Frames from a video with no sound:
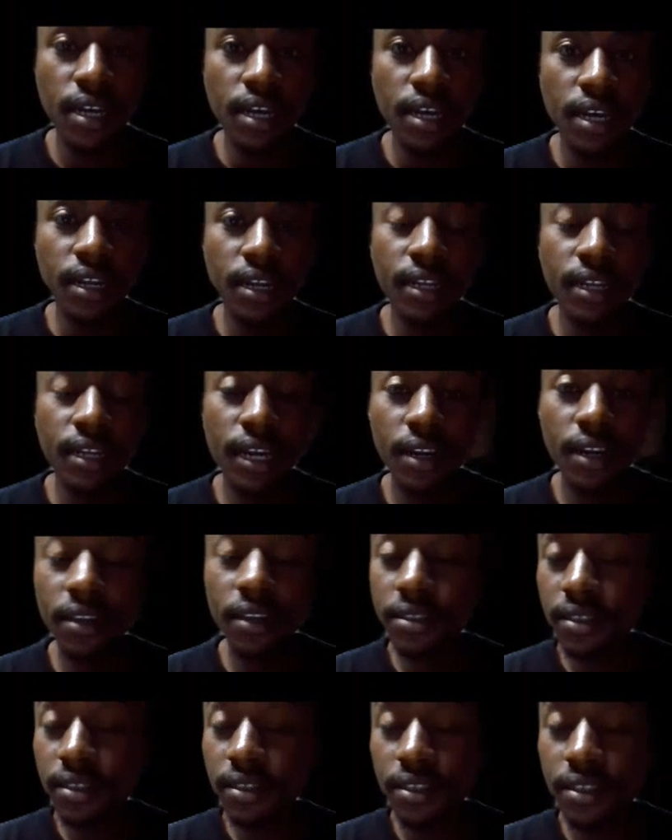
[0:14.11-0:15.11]
Now into
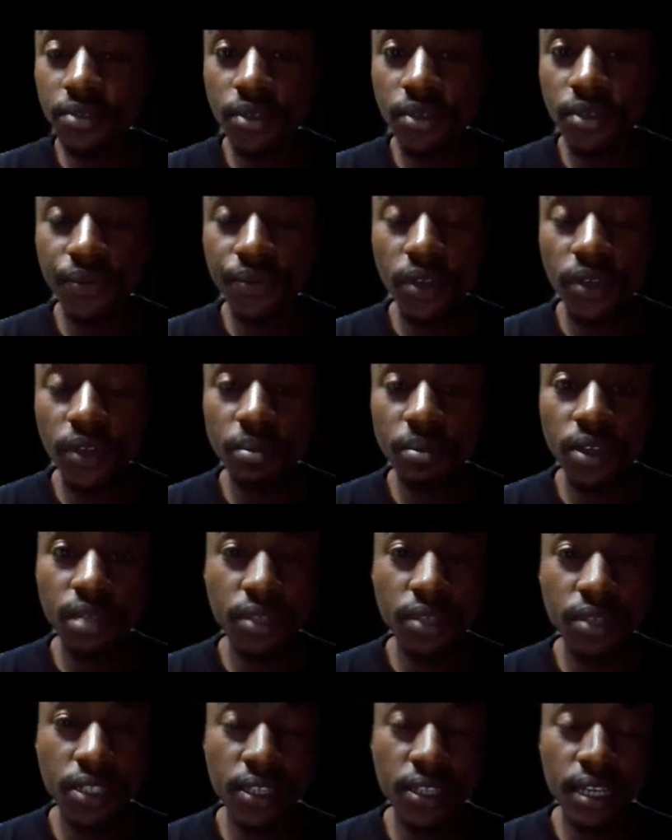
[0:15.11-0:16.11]
this review, I'm going to be
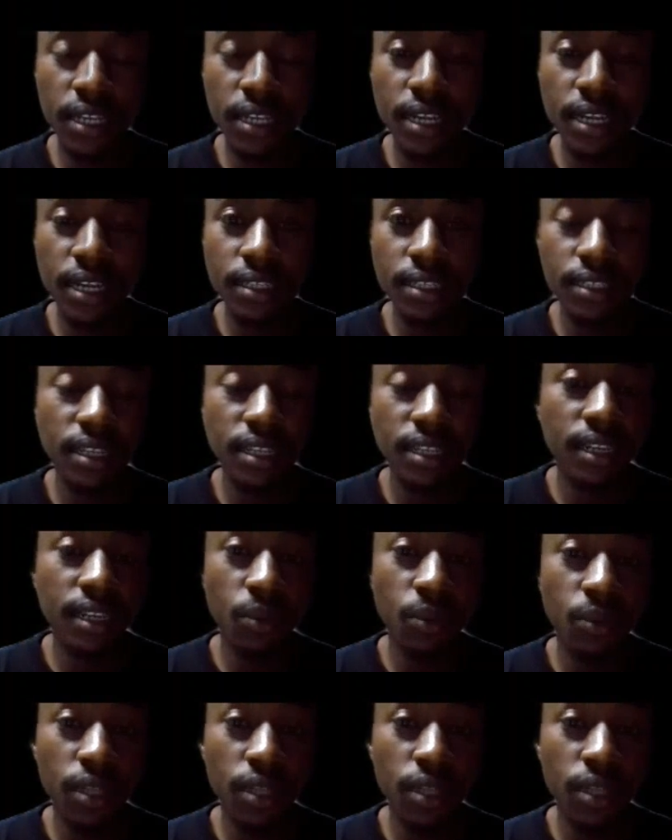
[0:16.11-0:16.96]
showing you guys exactly what the